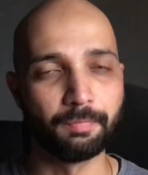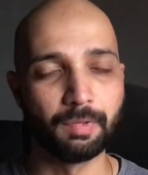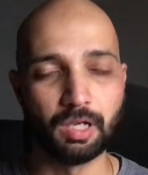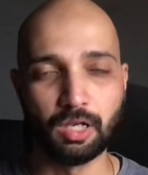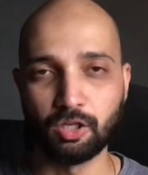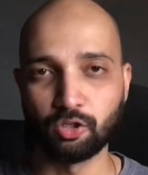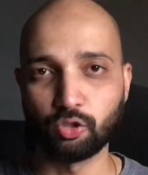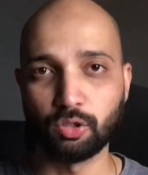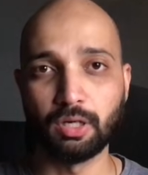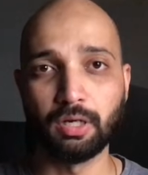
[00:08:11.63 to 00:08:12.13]

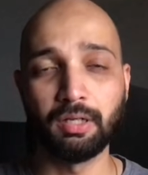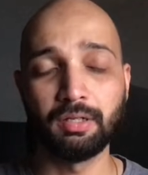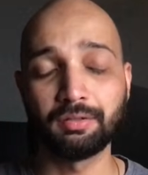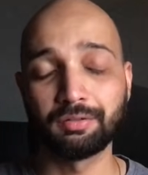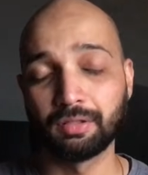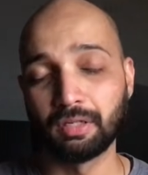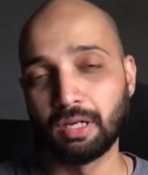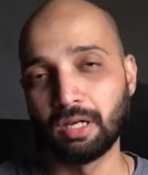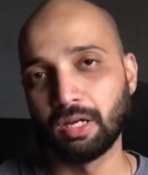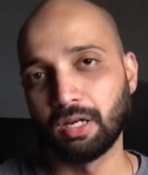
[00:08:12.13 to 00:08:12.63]
So that is
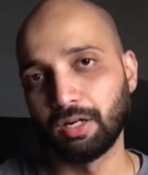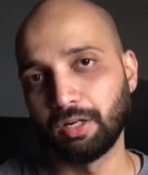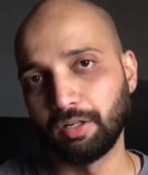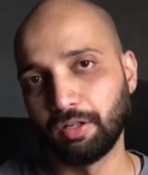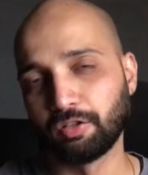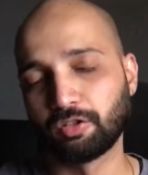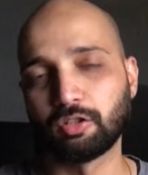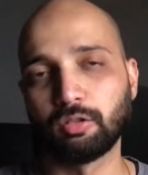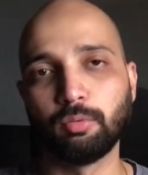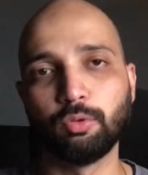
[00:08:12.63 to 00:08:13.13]

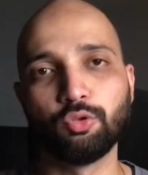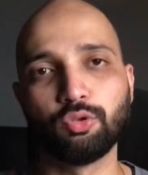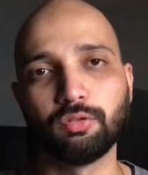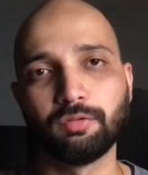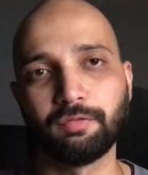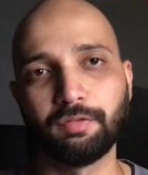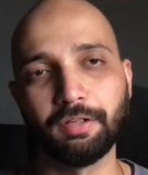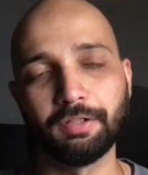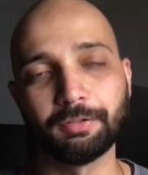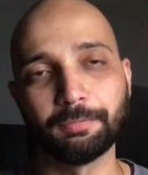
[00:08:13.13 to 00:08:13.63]
distribution
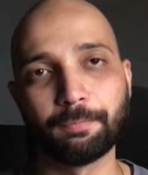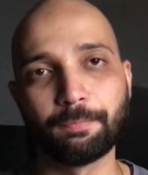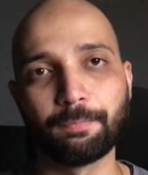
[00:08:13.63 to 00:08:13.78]
phase.